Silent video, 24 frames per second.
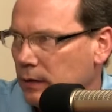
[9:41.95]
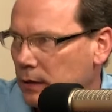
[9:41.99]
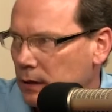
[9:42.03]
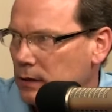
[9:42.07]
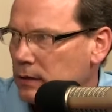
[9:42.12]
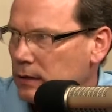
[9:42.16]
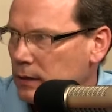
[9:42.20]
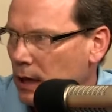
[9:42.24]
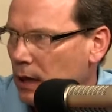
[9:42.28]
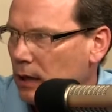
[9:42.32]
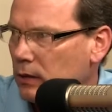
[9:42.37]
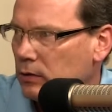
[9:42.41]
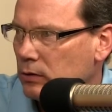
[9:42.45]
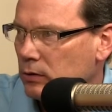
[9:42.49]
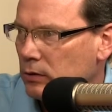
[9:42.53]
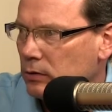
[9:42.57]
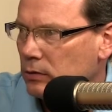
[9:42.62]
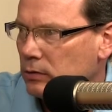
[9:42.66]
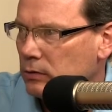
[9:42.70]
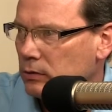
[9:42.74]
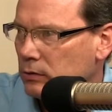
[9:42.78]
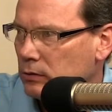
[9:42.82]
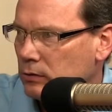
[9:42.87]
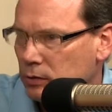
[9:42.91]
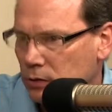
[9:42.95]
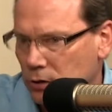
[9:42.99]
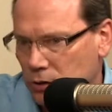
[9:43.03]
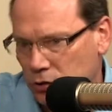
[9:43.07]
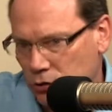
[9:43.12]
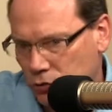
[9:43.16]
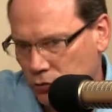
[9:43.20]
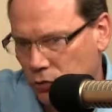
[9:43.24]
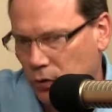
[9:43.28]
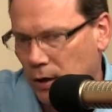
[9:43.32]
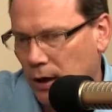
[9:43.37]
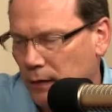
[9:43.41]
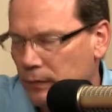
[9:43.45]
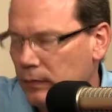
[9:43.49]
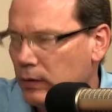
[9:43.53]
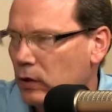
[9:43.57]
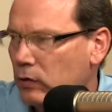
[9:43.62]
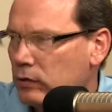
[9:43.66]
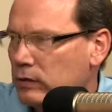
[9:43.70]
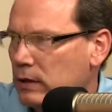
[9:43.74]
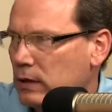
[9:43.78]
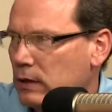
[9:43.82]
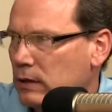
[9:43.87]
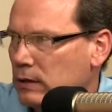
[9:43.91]
these sectors, just trade
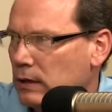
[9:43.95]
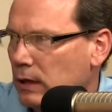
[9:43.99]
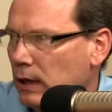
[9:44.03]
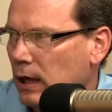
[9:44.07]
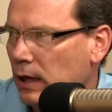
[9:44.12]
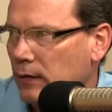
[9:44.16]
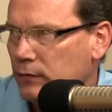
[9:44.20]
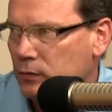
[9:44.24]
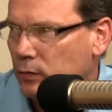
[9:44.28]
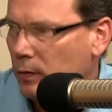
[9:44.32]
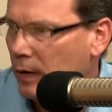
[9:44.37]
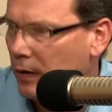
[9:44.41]
those ETFs,